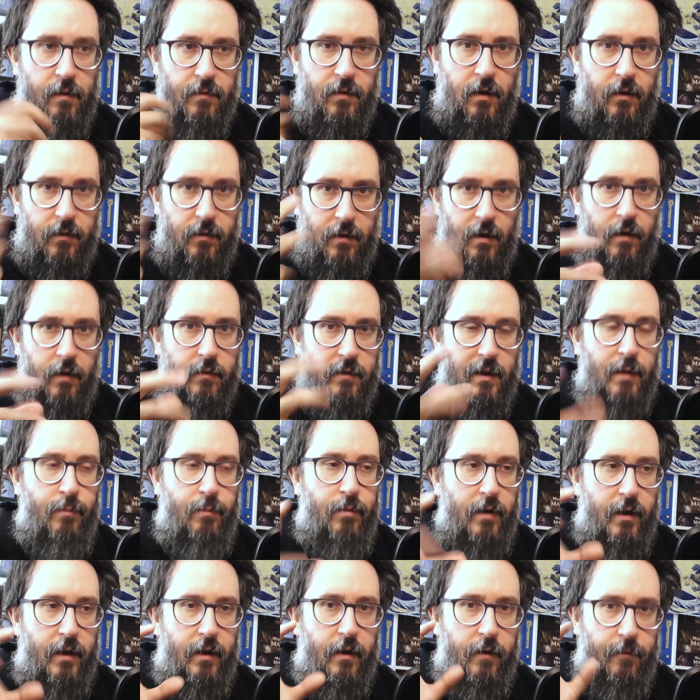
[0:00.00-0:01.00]
are
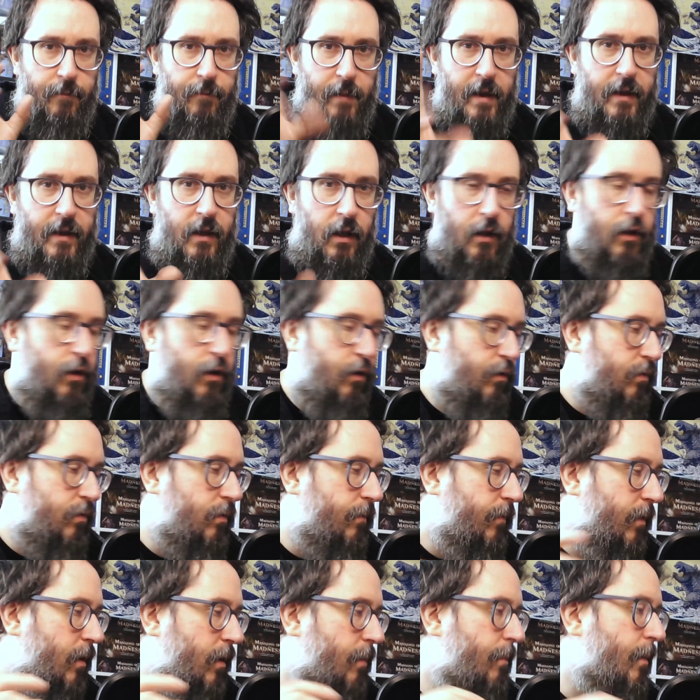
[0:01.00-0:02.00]
deliberately kind of making use
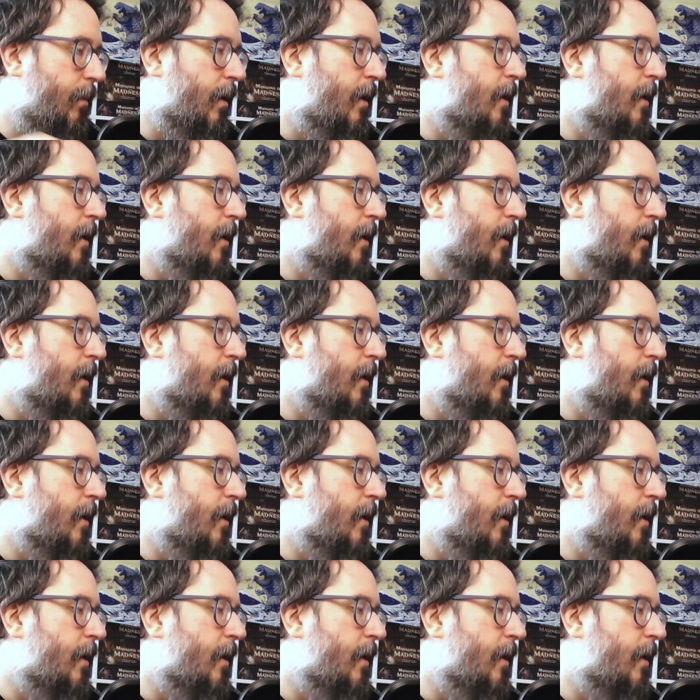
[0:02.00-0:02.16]
of them.